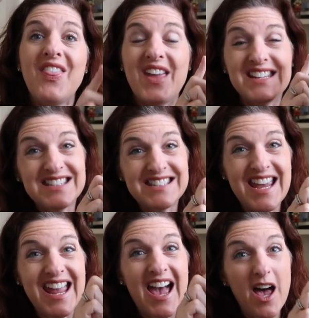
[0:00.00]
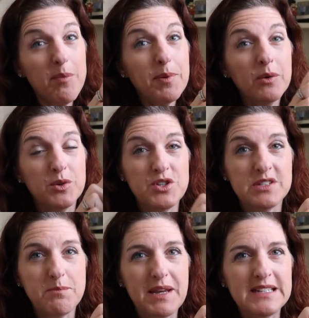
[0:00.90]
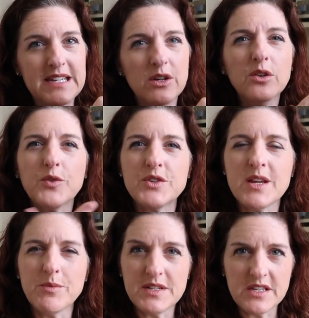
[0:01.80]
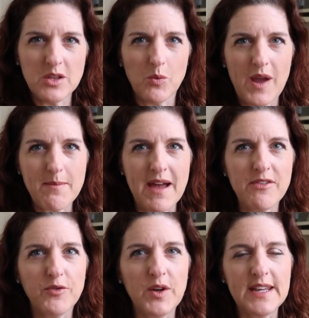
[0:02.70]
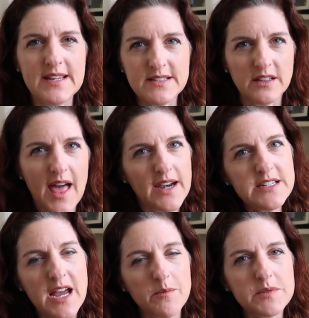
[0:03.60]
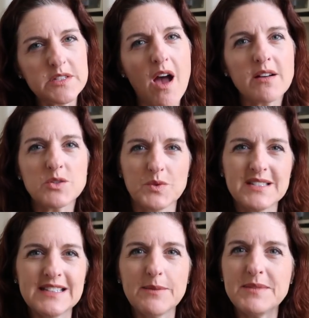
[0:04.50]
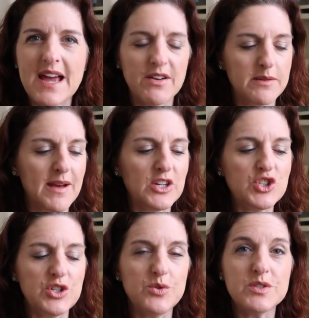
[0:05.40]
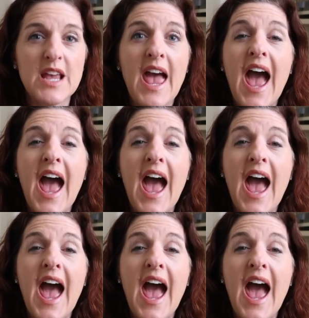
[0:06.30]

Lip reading: They stay up, which is a big deal. For some reason, the way my foot is, a lot of times socks will slip down in my shoes.